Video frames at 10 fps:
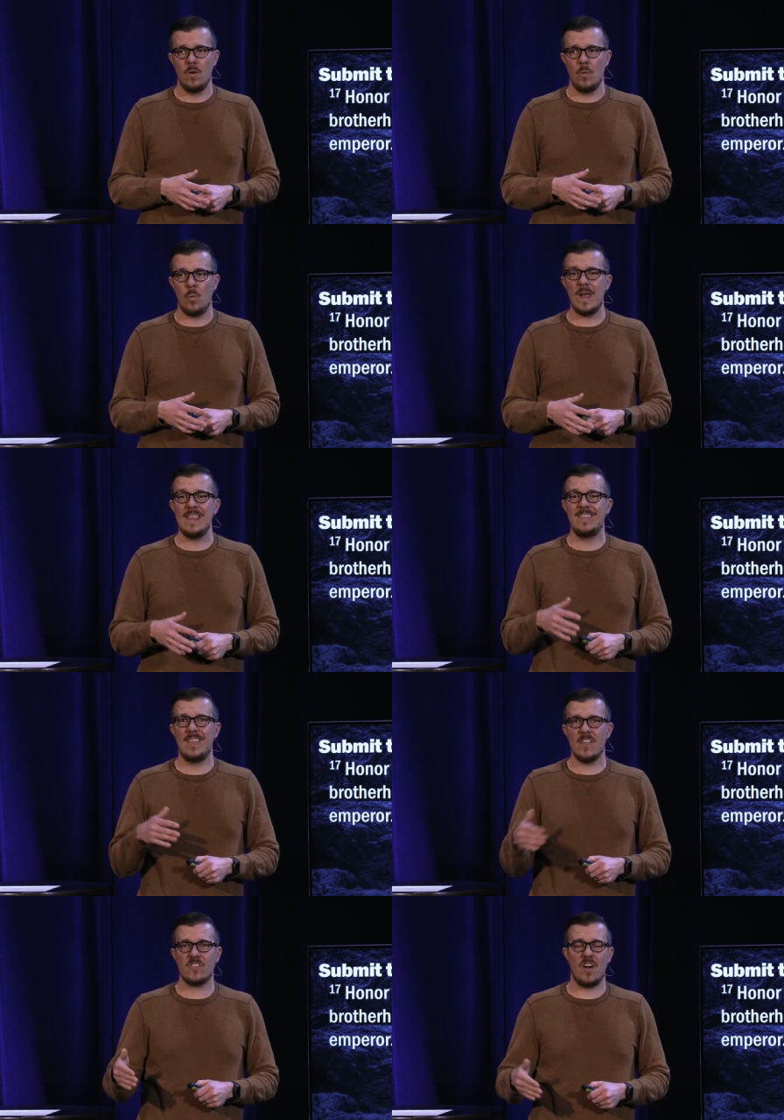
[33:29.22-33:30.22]
We
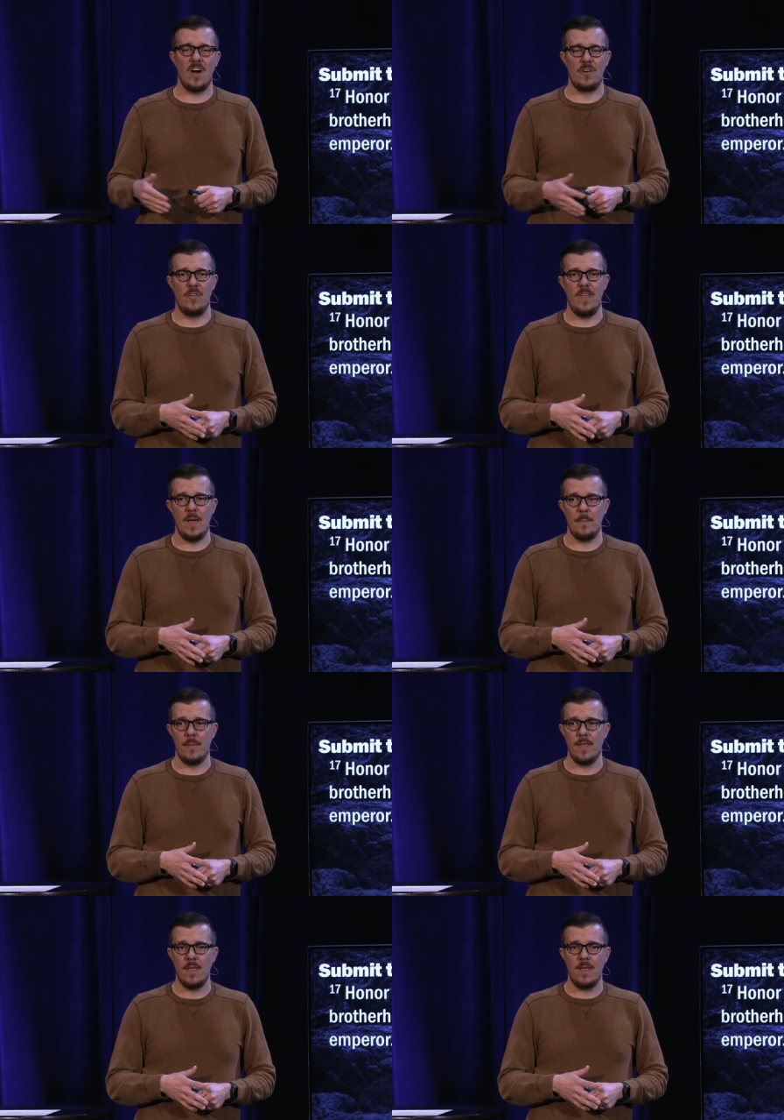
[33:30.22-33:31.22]
dishonor them
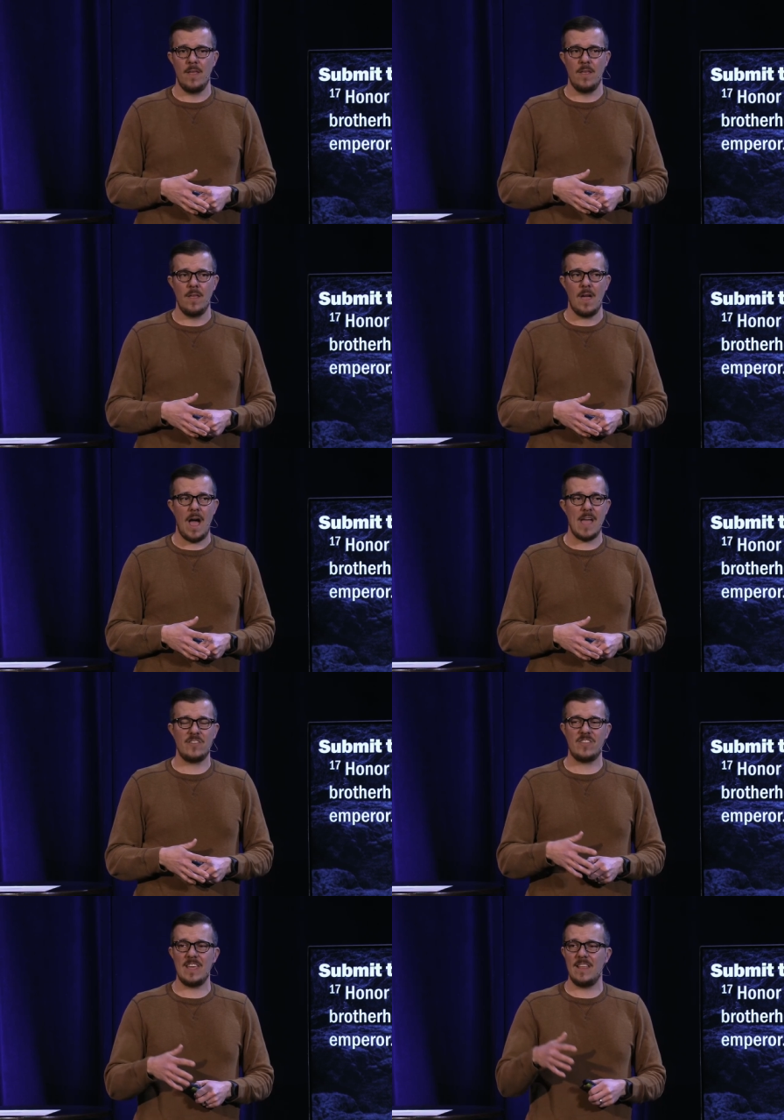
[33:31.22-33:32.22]
I
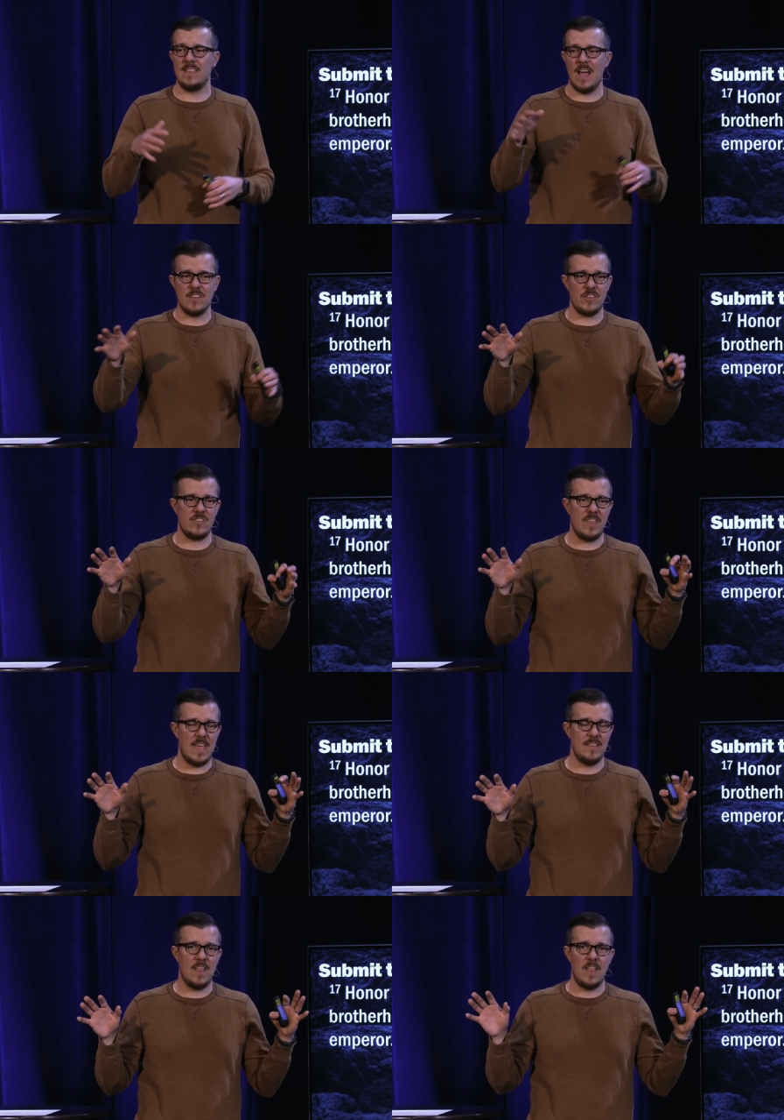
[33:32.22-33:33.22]
see it not just
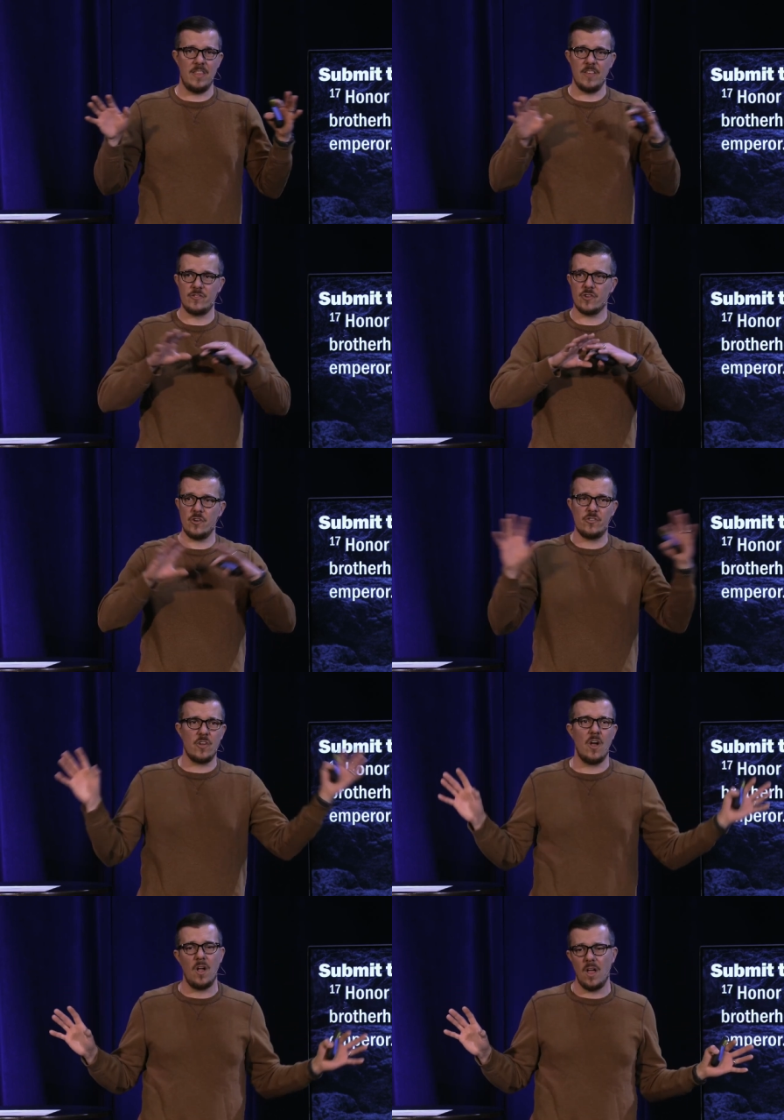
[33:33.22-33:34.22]
in the church
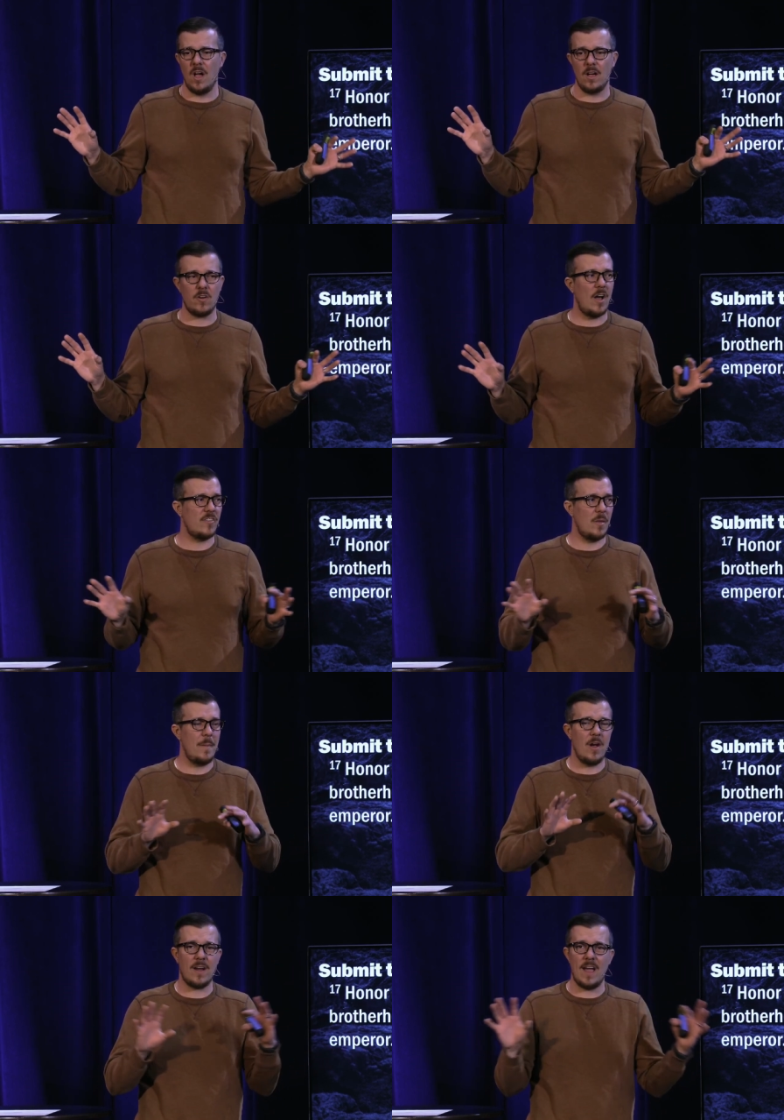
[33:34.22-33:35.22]
across
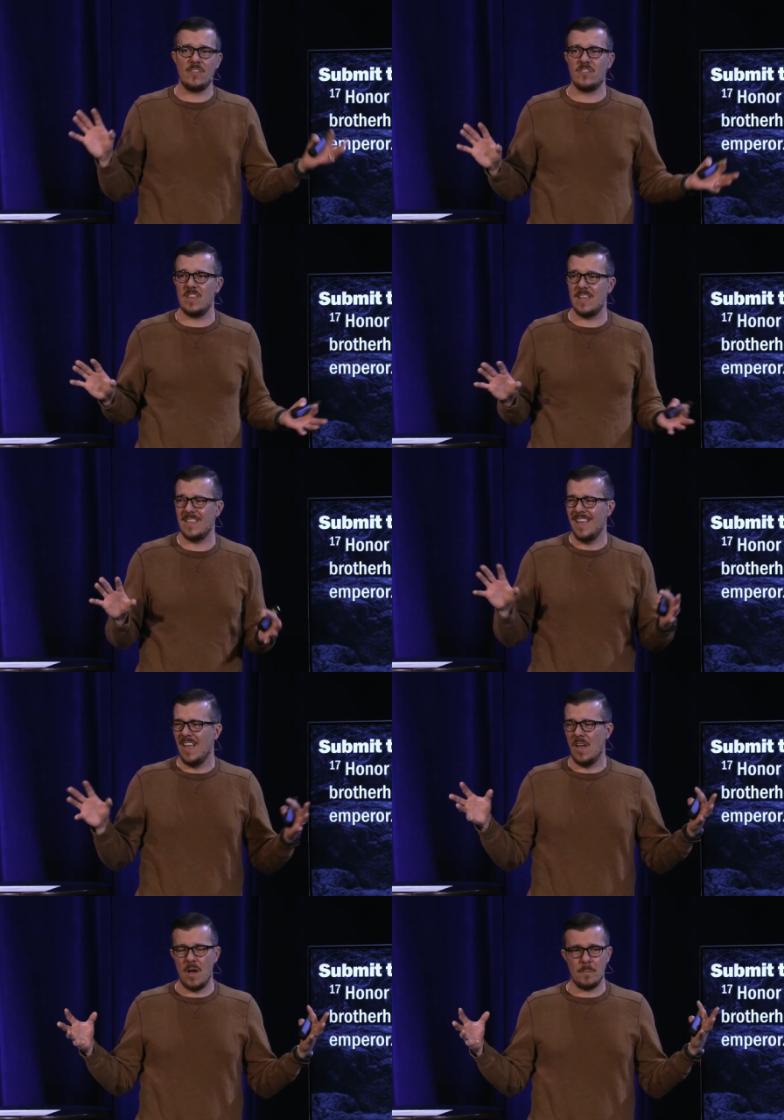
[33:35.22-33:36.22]
America. I see it
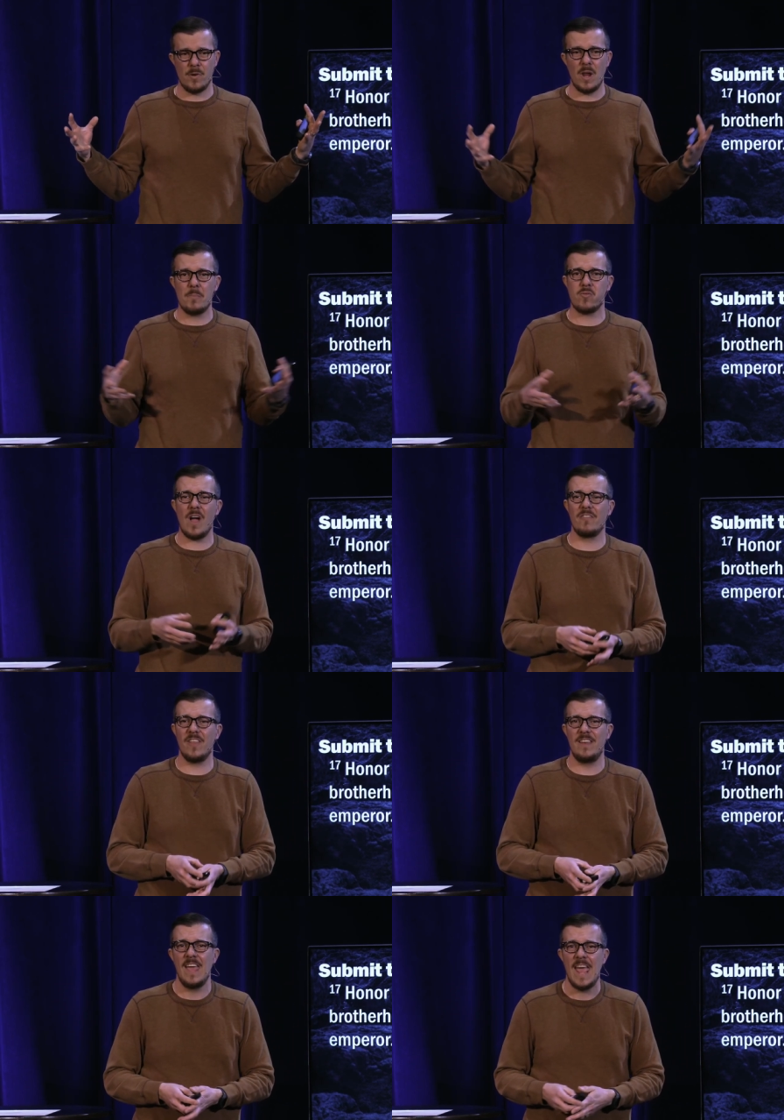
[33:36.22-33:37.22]
uh, pretty
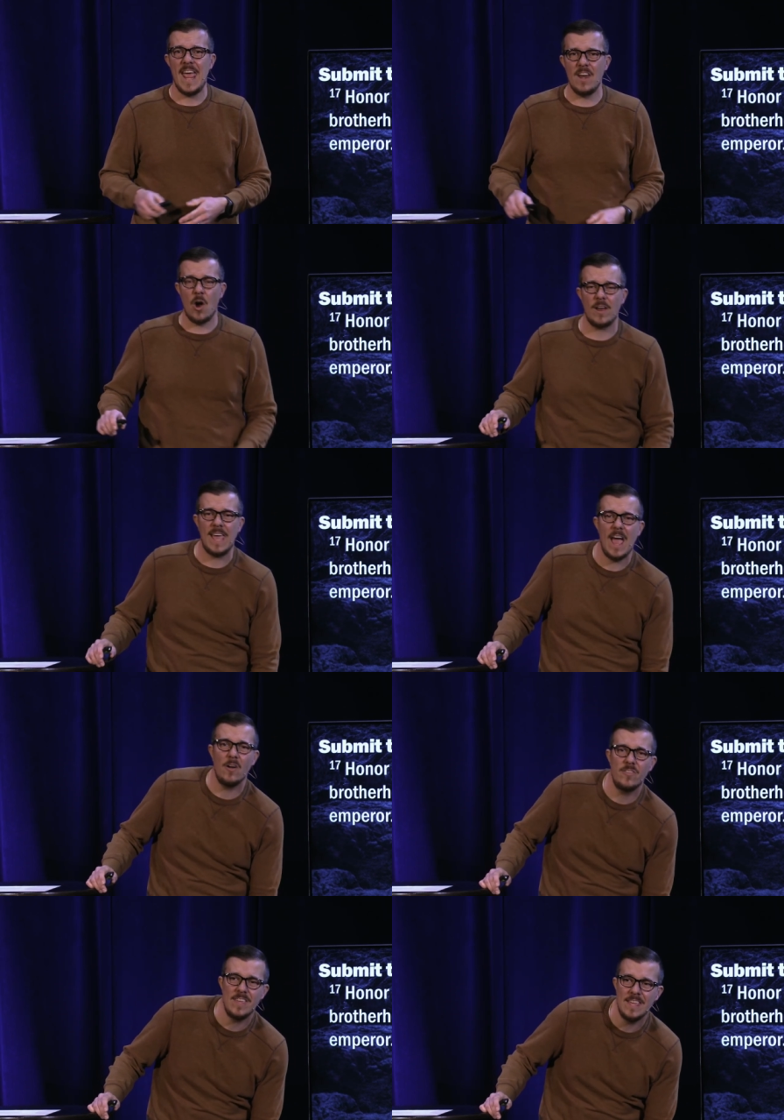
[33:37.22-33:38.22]
prevalent in our
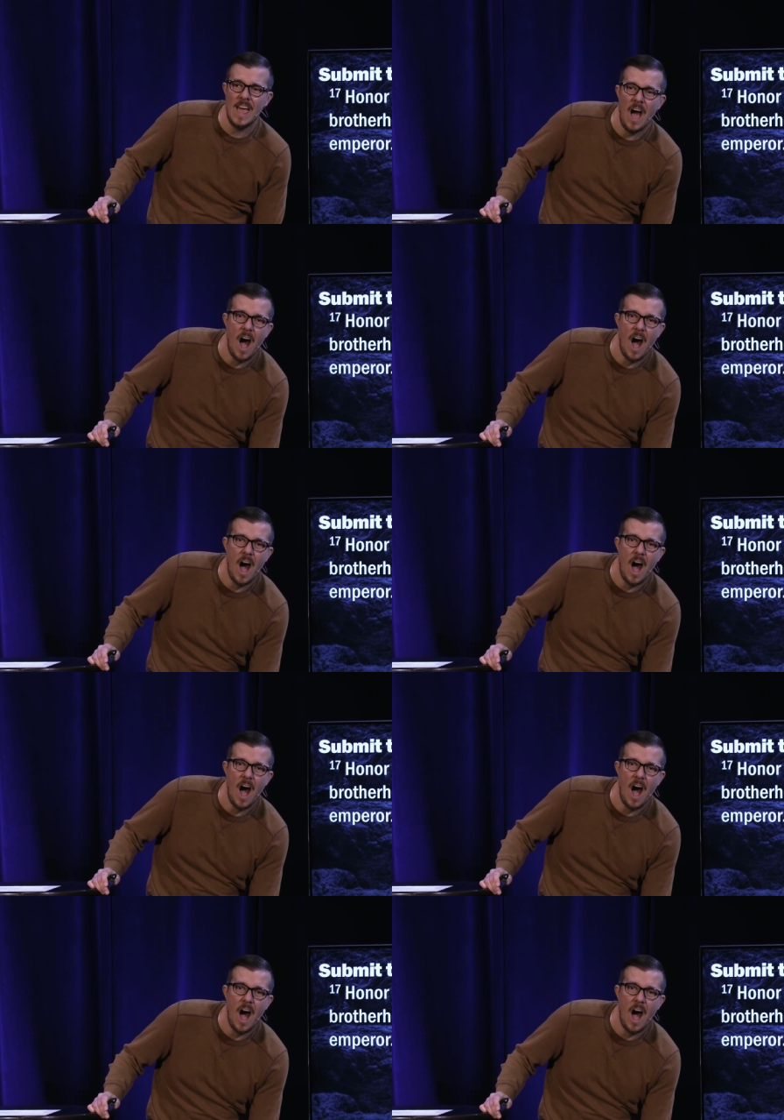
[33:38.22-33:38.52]
county.